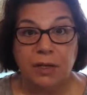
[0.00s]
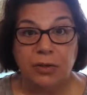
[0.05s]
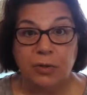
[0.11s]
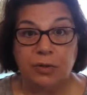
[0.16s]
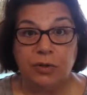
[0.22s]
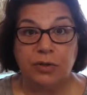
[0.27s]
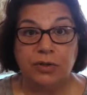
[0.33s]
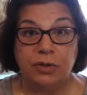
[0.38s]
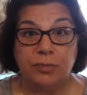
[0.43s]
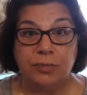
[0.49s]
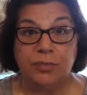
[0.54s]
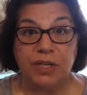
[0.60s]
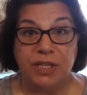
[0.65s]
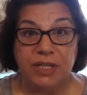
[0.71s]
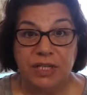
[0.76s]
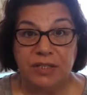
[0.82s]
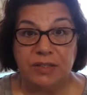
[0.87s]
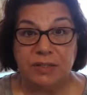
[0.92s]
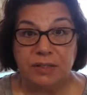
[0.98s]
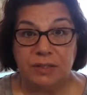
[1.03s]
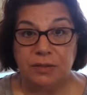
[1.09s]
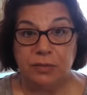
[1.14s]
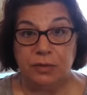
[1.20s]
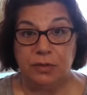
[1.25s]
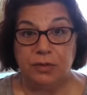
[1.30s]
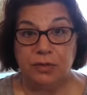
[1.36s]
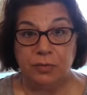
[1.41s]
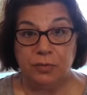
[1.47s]
you couldn't breathe
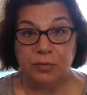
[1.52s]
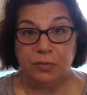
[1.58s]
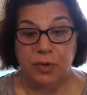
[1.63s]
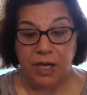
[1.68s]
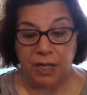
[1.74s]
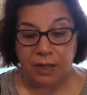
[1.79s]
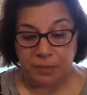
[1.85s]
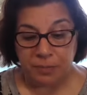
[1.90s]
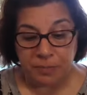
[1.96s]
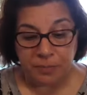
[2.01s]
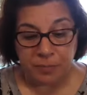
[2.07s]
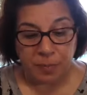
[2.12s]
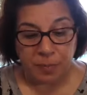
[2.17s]
too, too well.